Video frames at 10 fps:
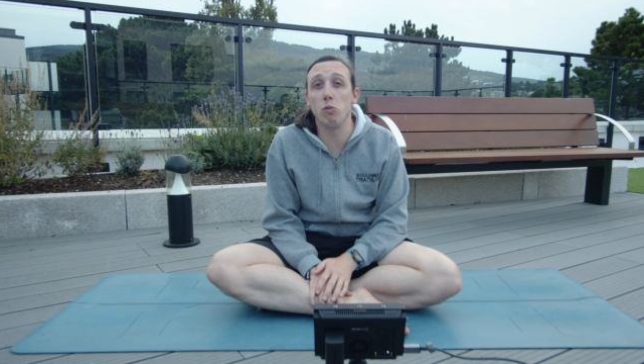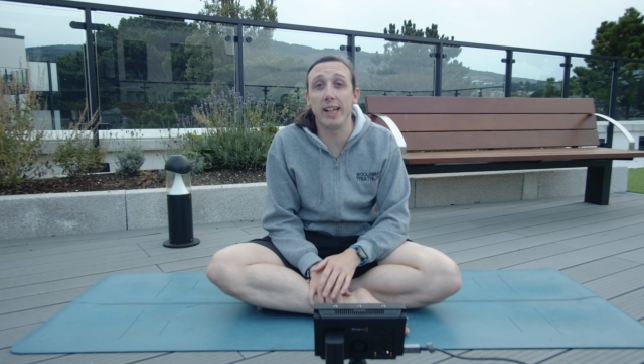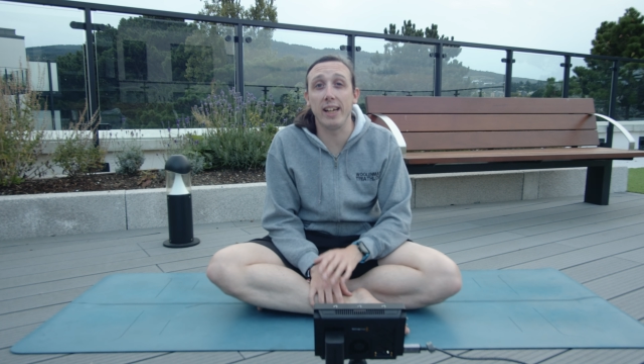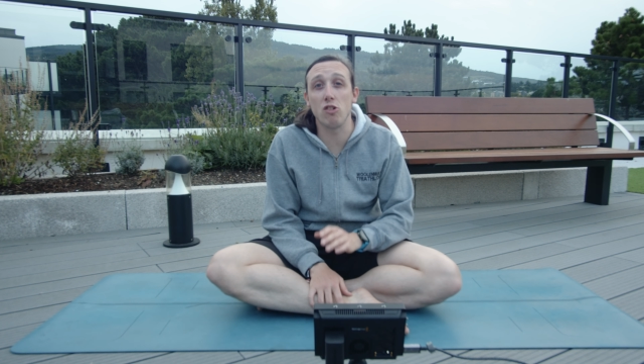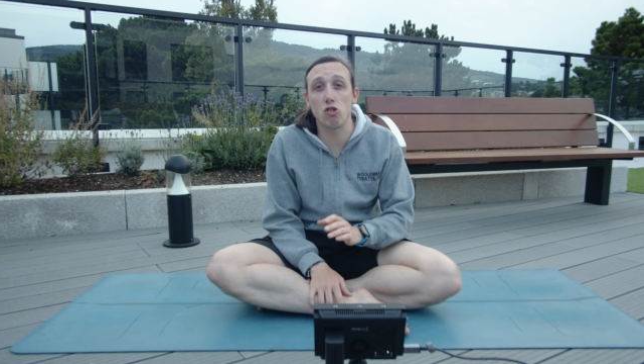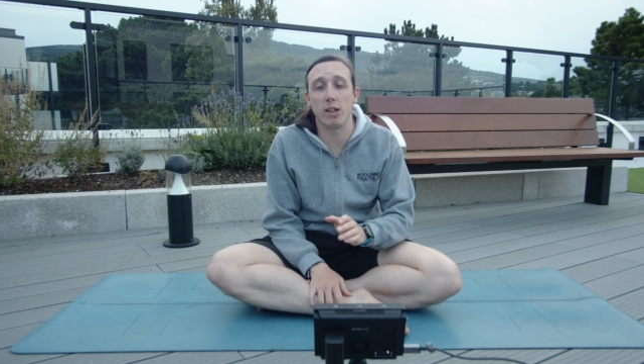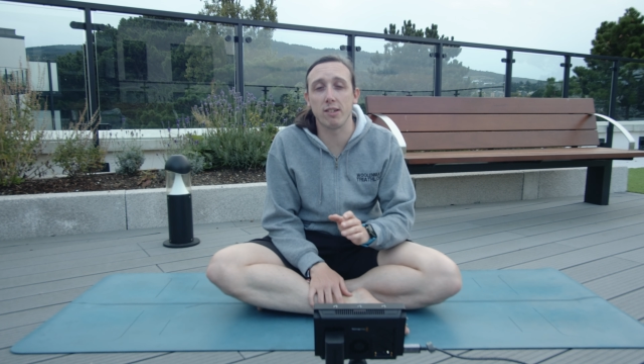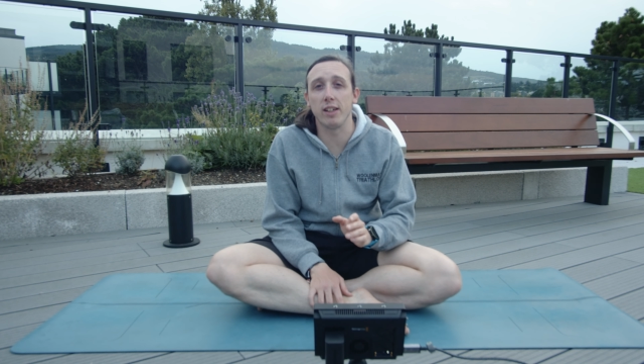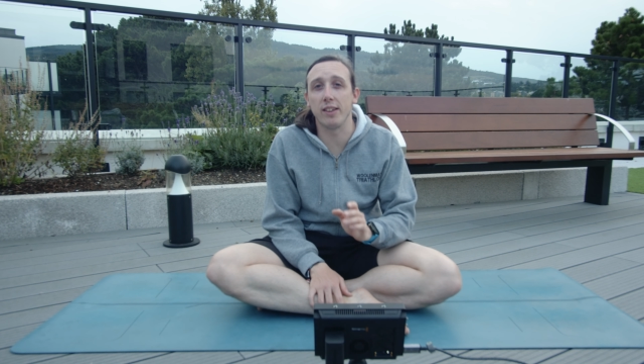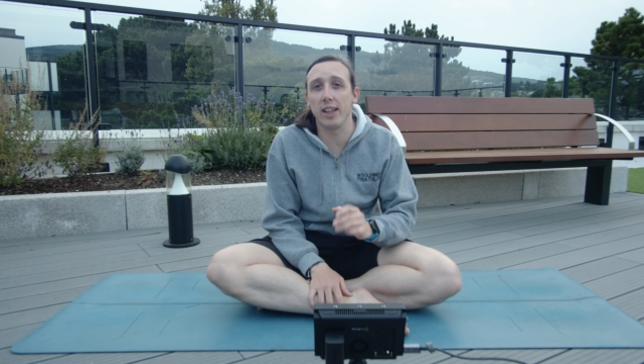really
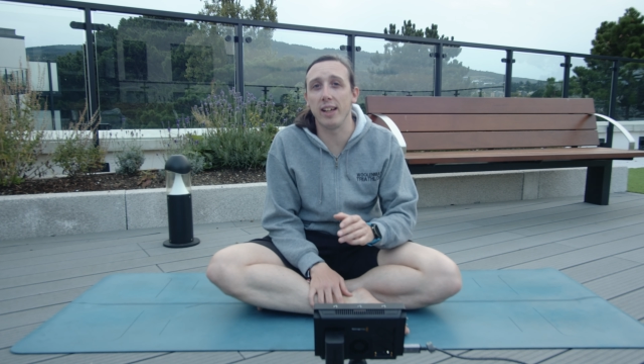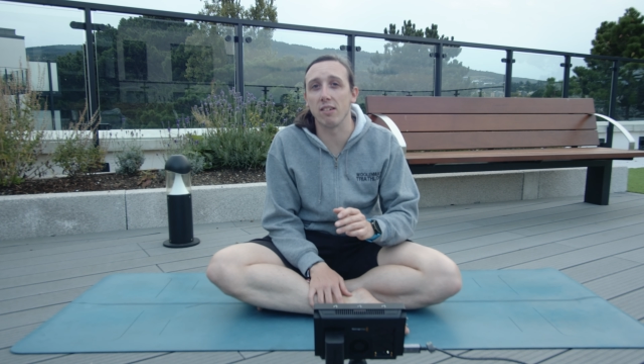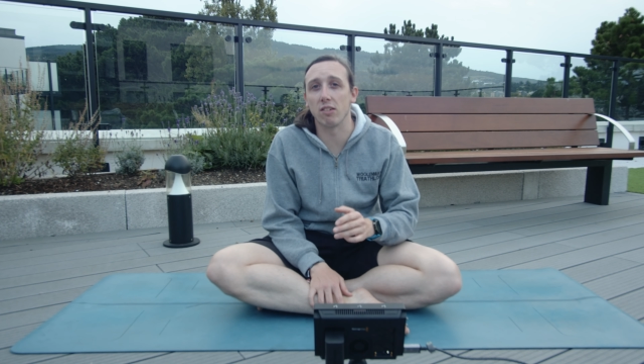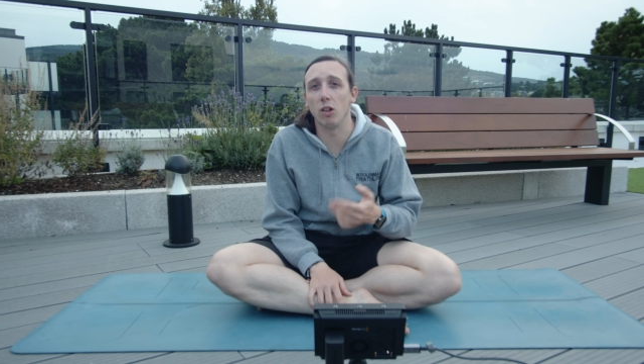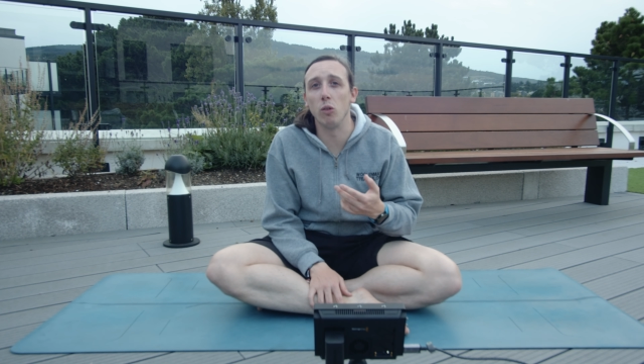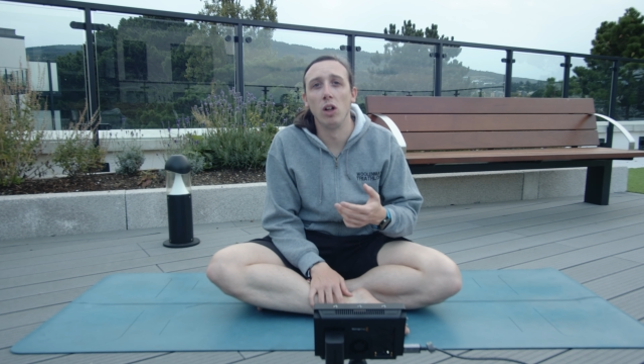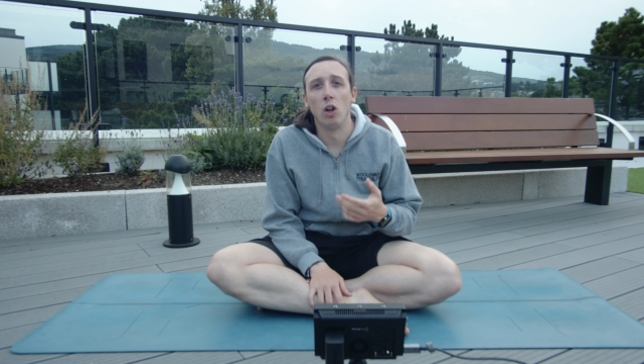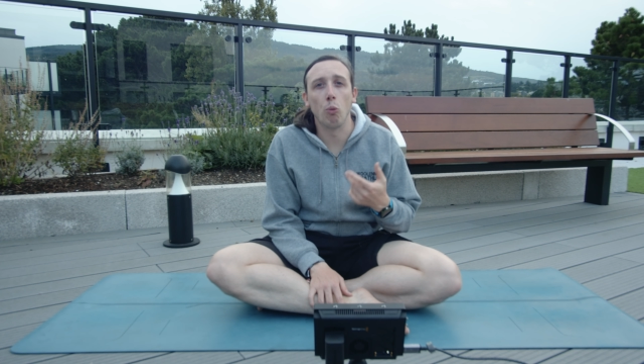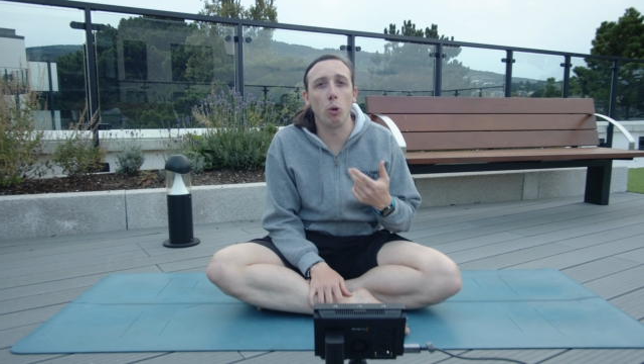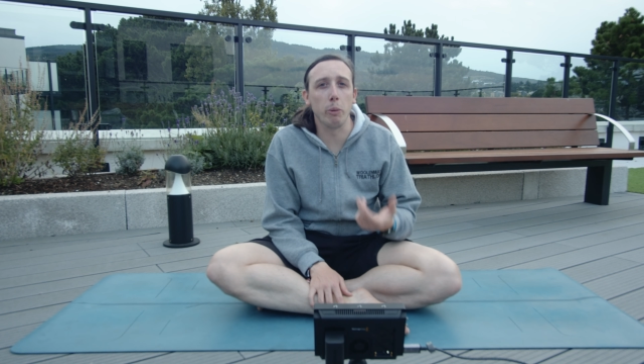interesting things. So
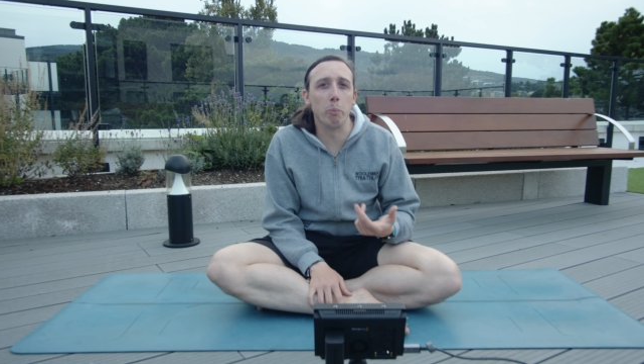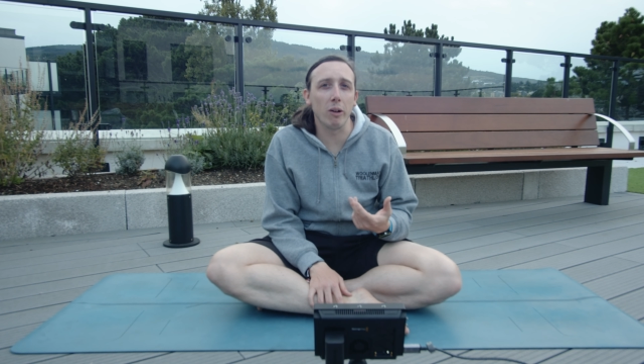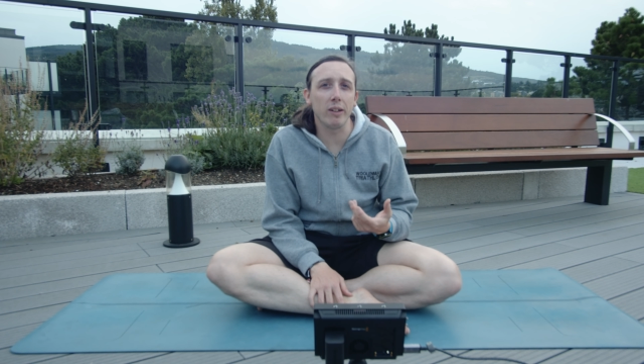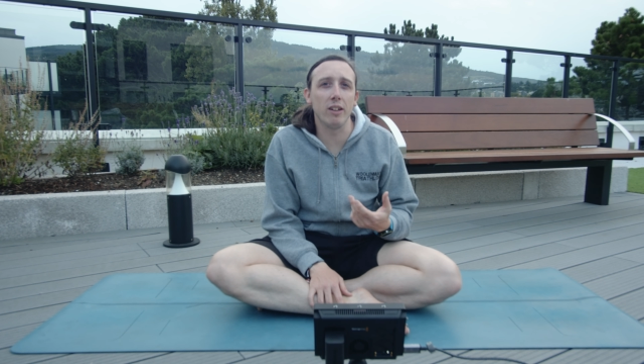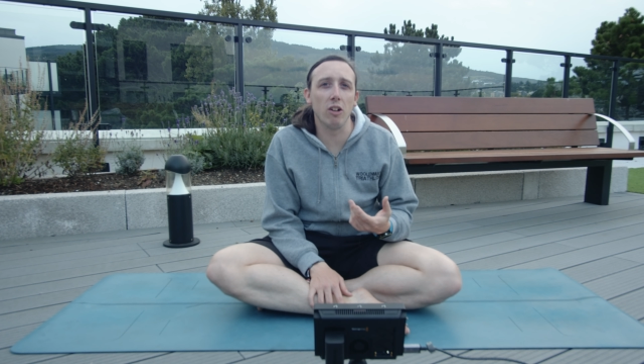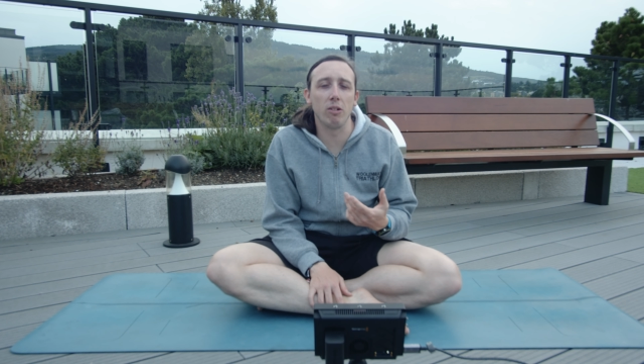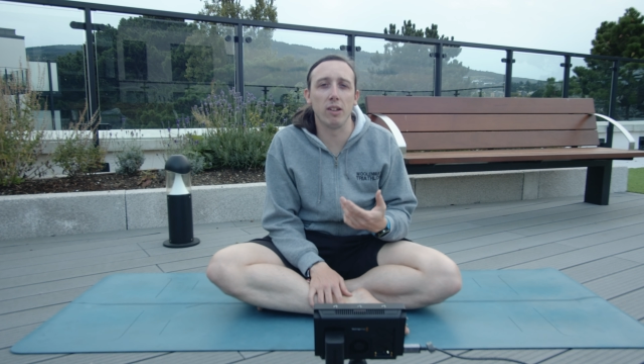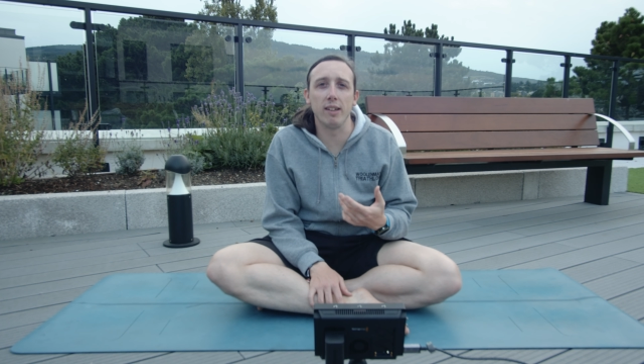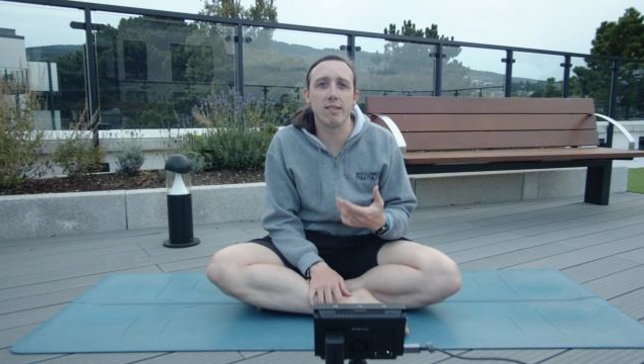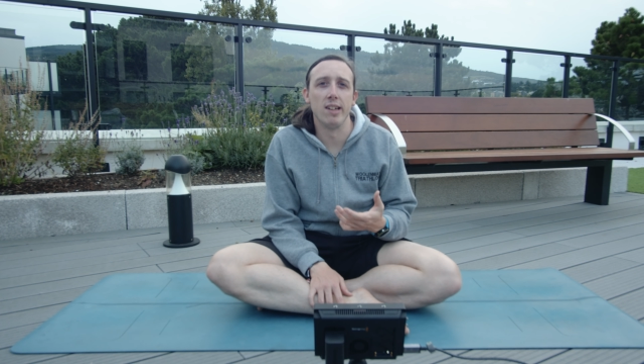what you might
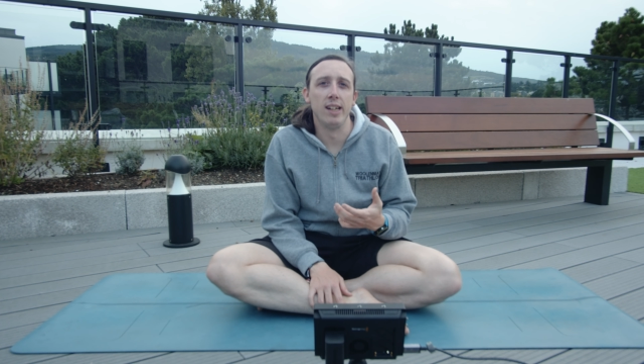notice